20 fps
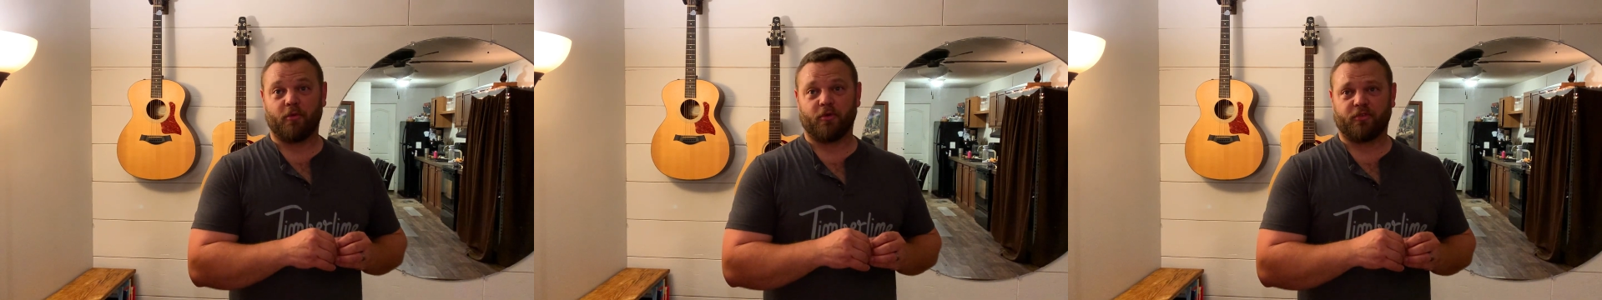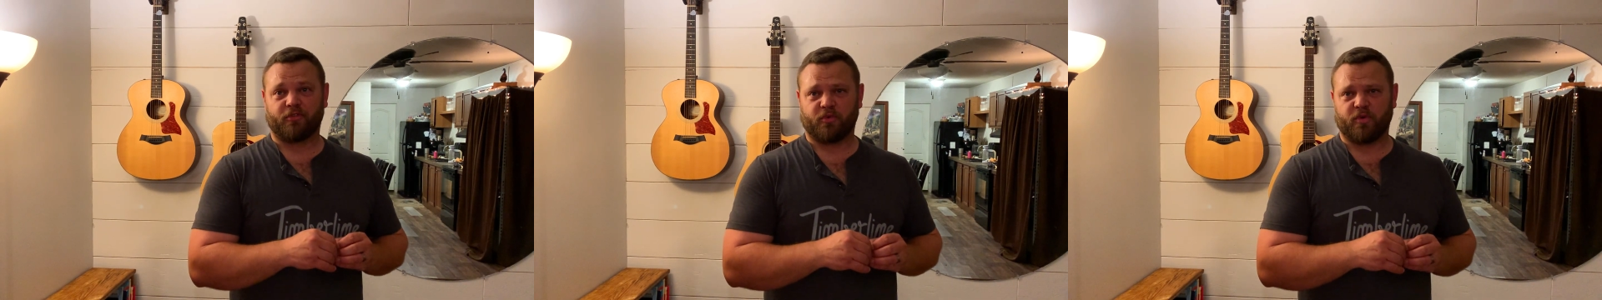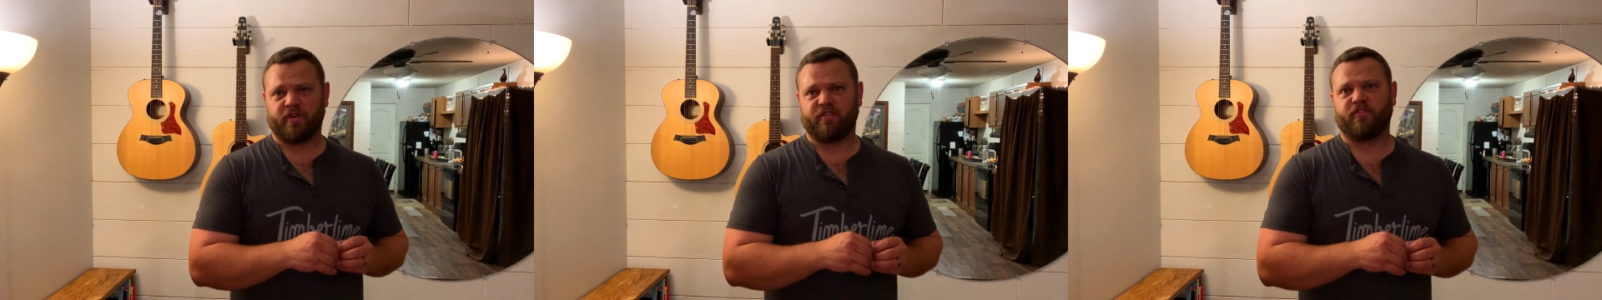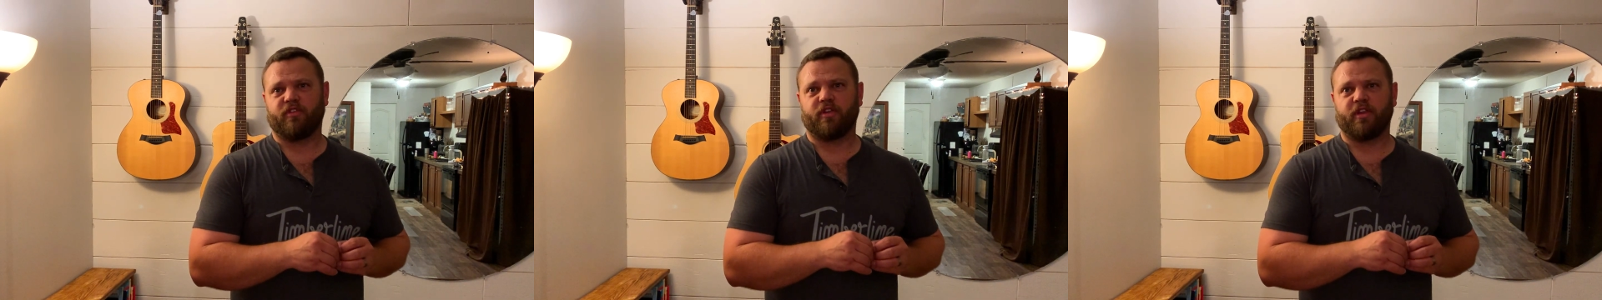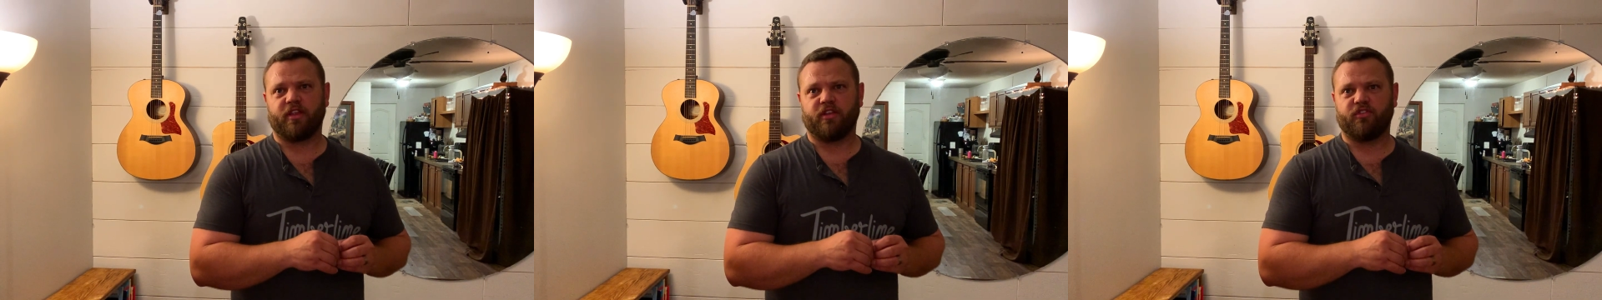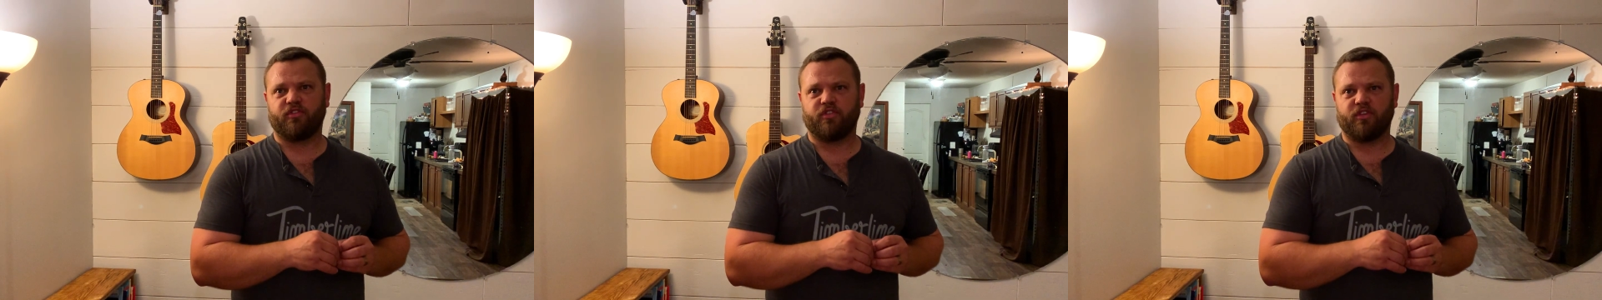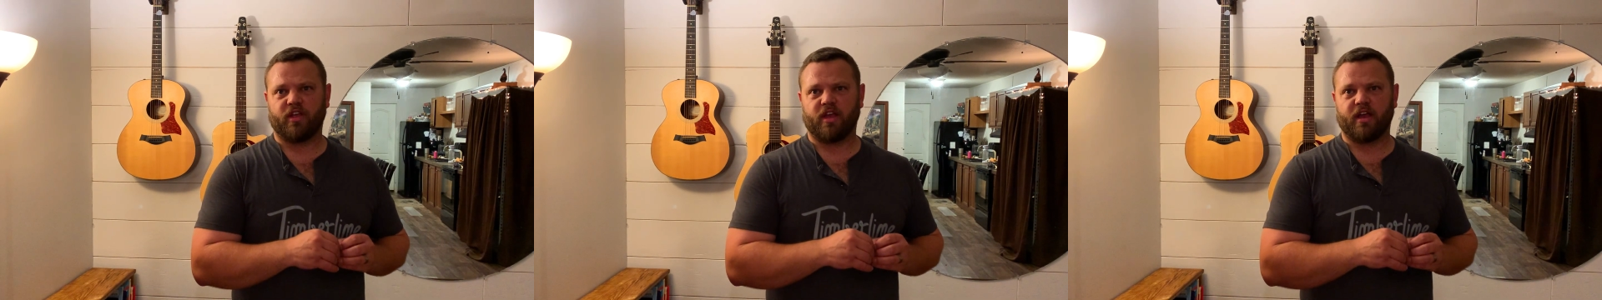square
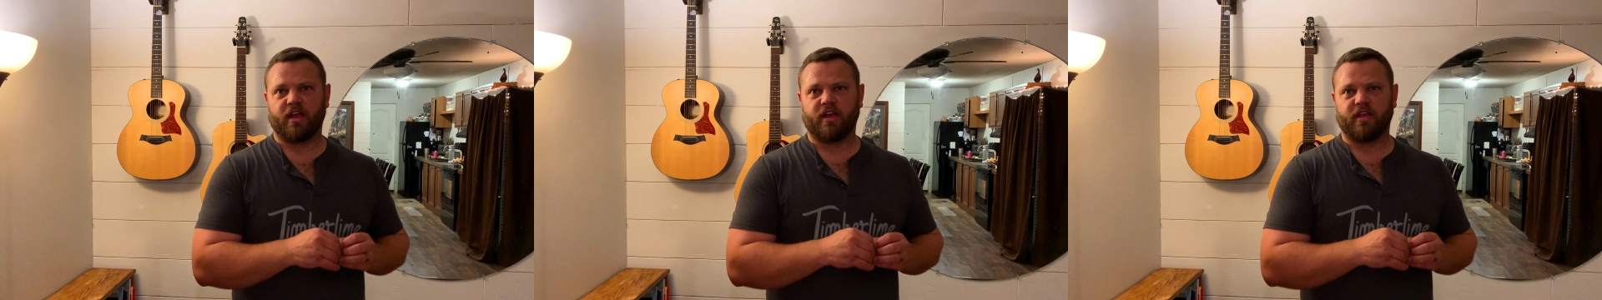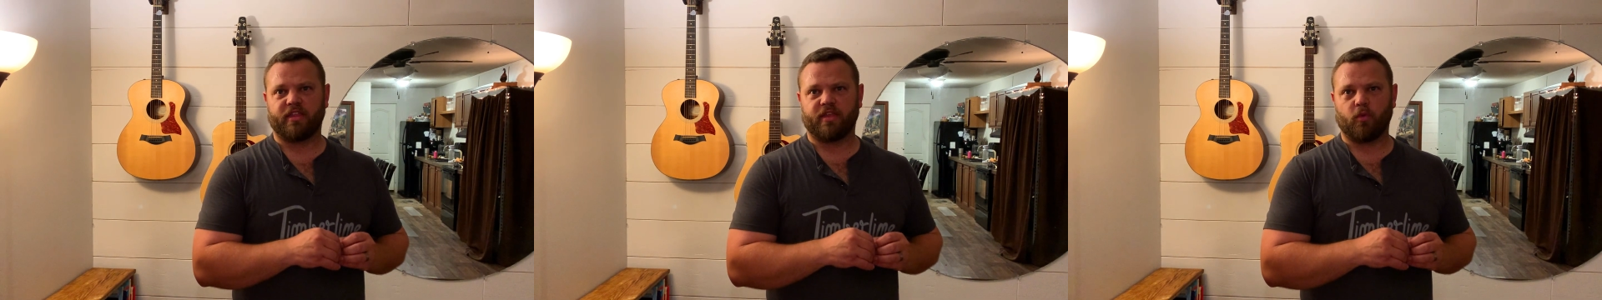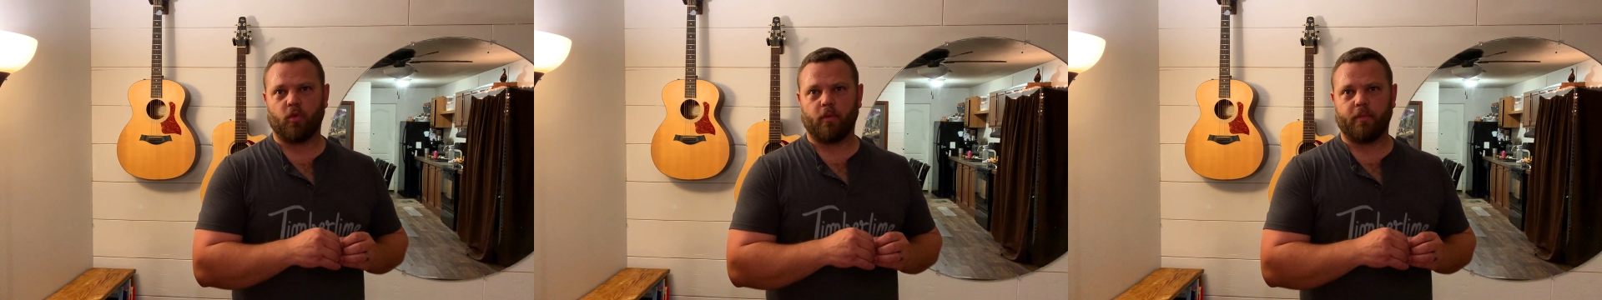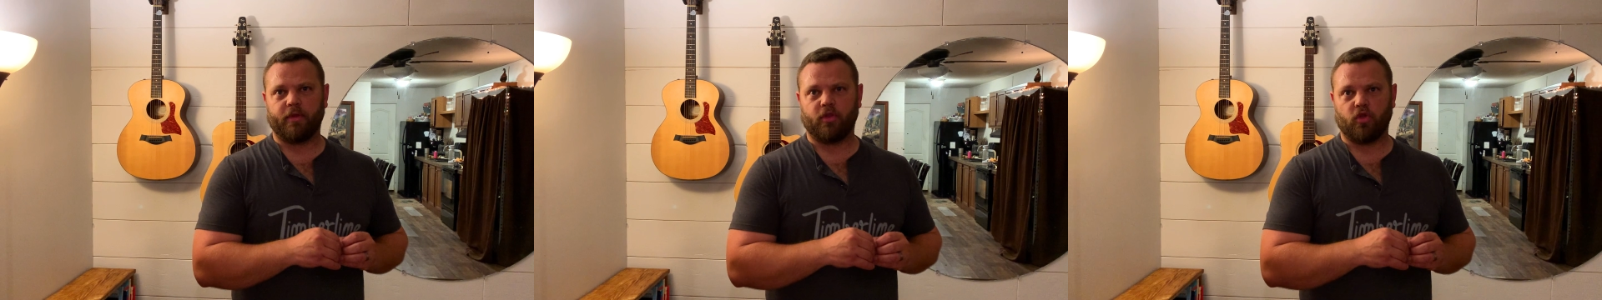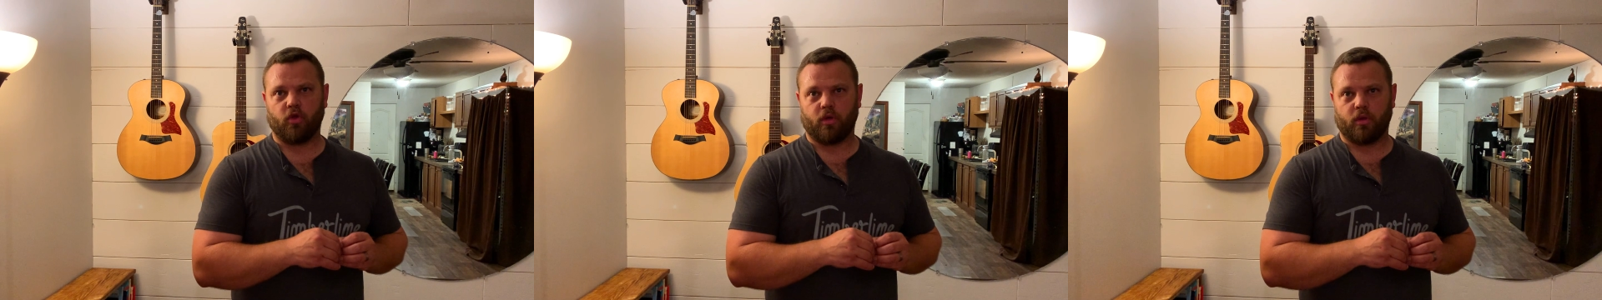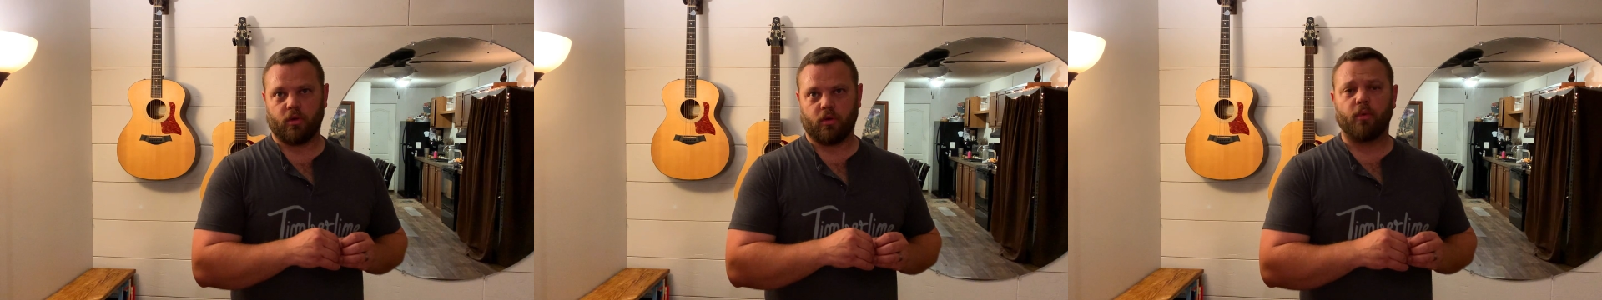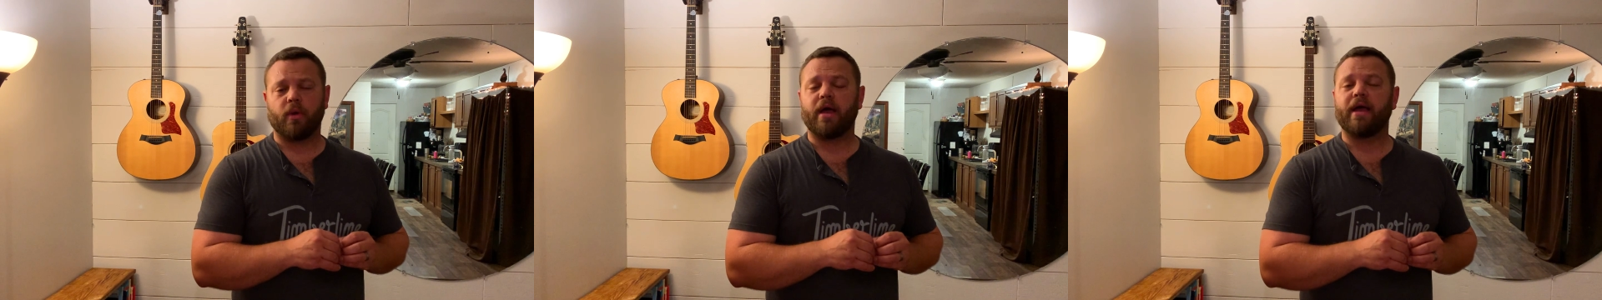footage that we'll be
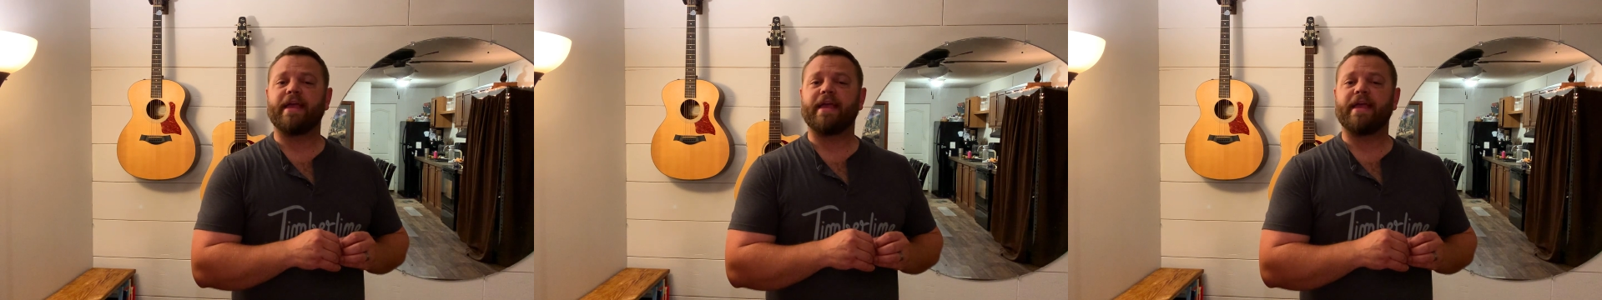doing.